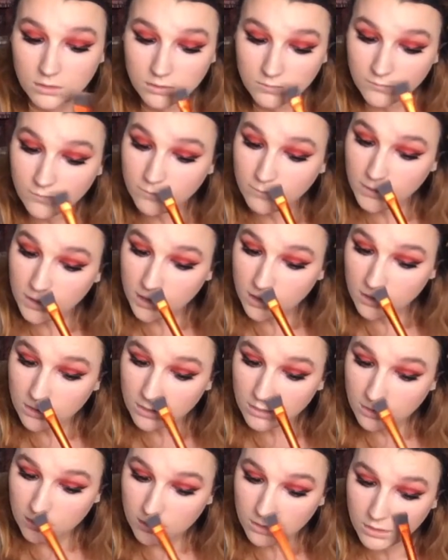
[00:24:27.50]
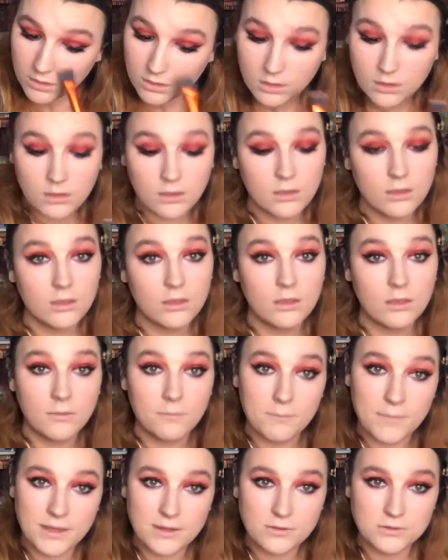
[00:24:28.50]
For me,
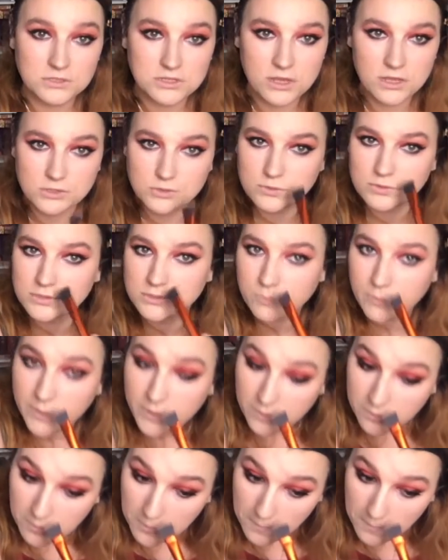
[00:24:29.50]
my nose contour is weird.